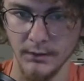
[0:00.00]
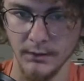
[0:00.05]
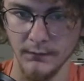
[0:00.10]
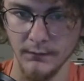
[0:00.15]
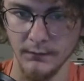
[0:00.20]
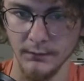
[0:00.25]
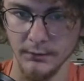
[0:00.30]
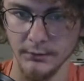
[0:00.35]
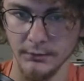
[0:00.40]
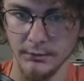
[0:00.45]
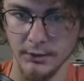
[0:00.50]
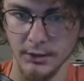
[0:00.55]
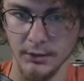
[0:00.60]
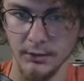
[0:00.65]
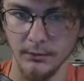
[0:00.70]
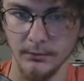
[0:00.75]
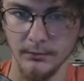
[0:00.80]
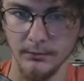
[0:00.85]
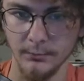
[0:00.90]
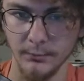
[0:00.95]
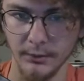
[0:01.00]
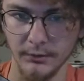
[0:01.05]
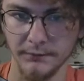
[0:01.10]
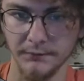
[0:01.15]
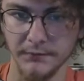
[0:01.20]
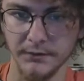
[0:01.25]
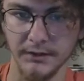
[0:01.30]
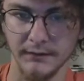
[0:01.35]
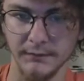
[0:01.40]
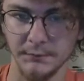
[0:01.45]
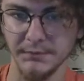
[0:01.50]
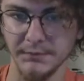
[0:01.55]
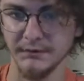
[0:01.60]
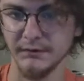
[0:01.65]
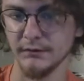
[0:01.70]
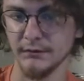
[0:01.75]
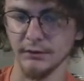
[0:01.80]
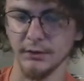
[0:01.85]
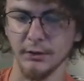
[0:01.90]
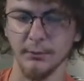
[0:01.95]
there you go. Butterfly, species
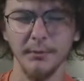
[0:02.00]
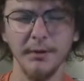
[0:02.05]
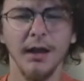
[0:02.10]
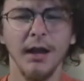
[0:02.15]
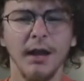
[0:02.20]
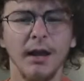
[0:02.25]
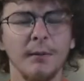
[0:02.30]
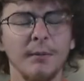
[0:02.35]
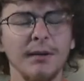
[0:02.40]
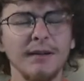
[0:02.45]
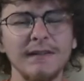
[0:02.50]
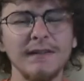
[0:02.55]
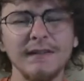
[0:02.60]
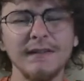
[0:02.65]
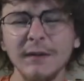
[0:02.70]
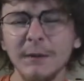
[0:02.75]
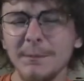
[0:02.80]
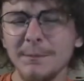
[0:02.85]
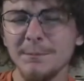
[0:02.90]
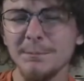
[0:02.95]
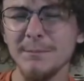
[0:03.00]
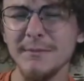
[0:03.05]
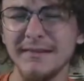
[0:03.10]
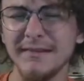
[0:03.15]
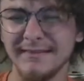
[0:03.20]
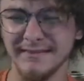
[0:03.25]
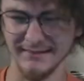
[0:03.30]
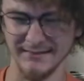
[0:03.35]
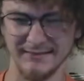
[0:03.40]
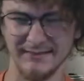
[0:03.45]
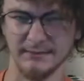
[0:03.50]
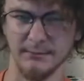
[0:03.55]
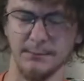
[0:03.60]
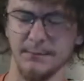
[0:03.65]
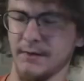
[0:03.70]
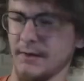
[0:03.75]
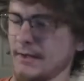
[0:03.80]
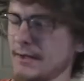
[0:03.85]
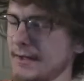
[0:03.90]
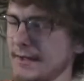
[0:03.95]
unknown. But it's still missing
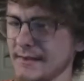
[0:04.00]
something.